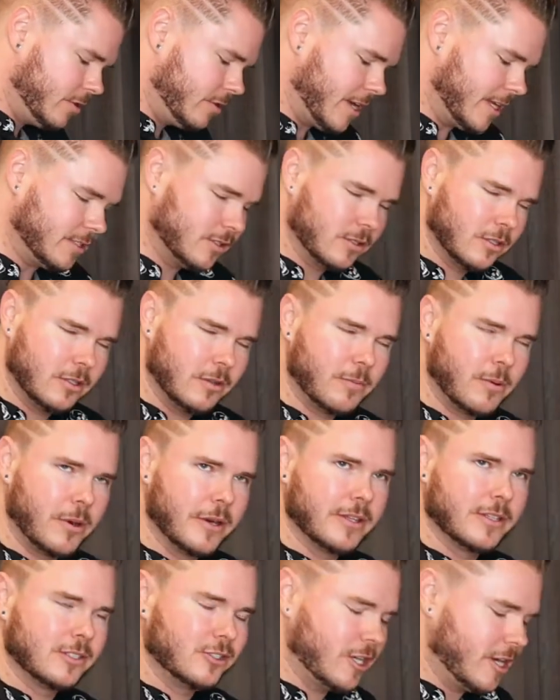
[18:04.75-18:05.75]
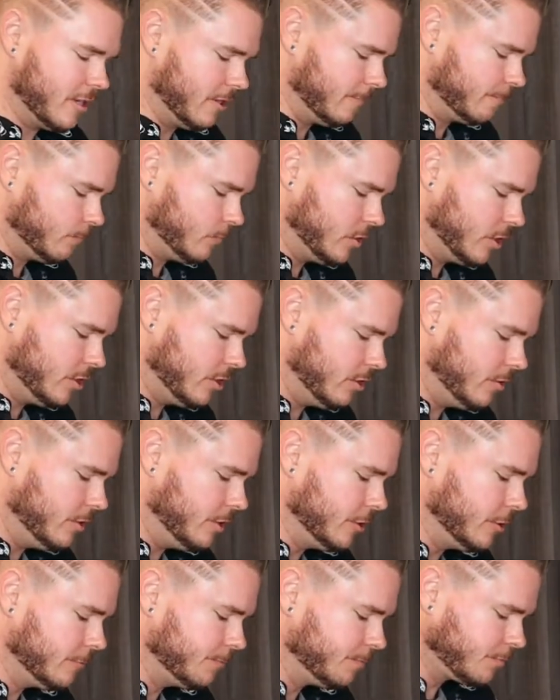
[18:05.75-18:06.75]
That's the whole point of this channel. Just do
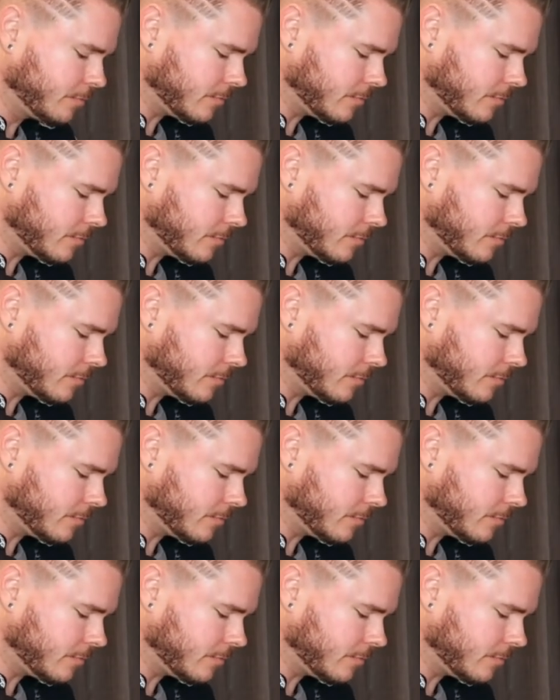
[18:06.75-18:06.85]
you.